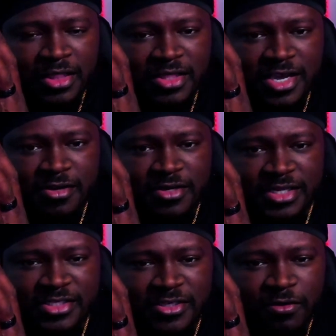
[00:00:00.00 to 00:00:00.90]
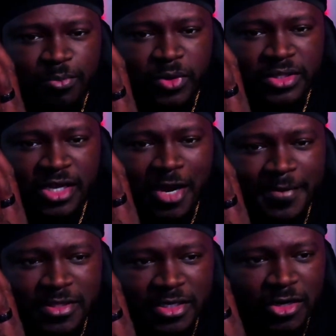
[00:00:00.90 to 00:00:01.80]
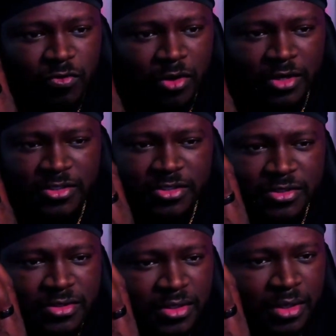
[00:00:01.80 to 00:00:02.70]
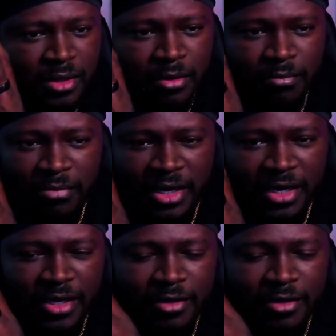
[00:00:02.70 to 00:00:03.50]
that center point that everything crosses by.